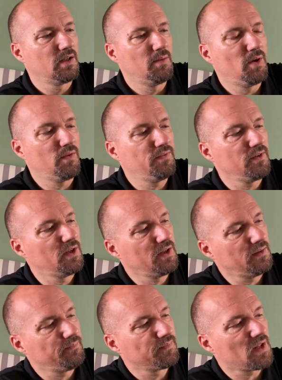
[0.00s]
above
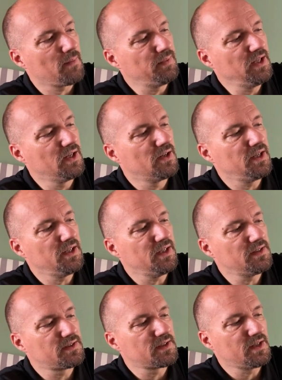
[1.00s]
uh, up here it
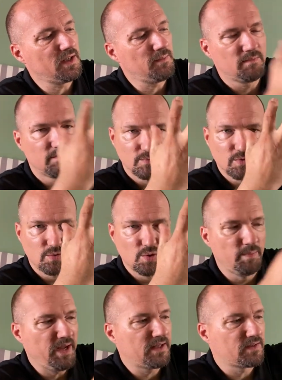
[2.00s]
is um,
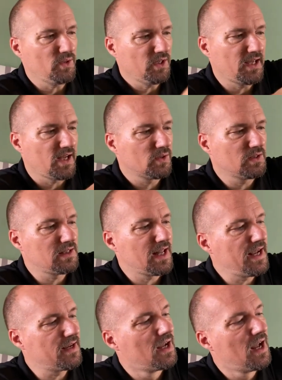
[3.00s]
too big so it cannot
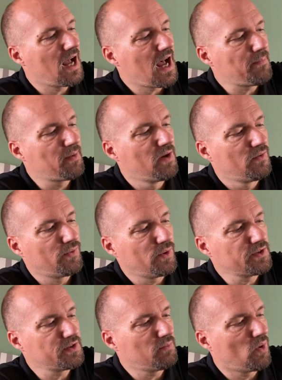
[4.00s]
slide up
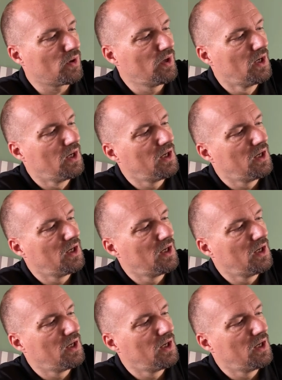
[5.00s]
furthermore.